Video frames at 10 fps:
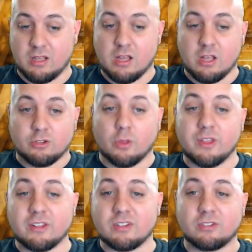So
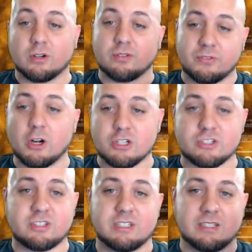this is your
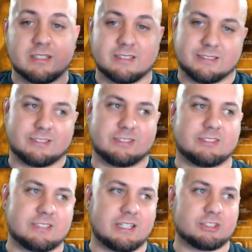first
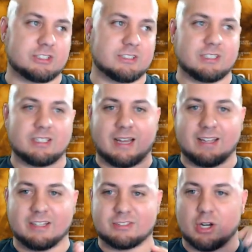session, I
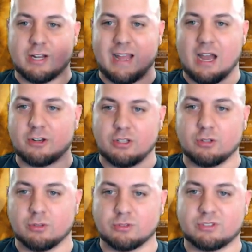guess, on how to
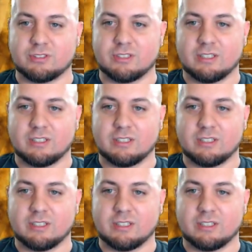use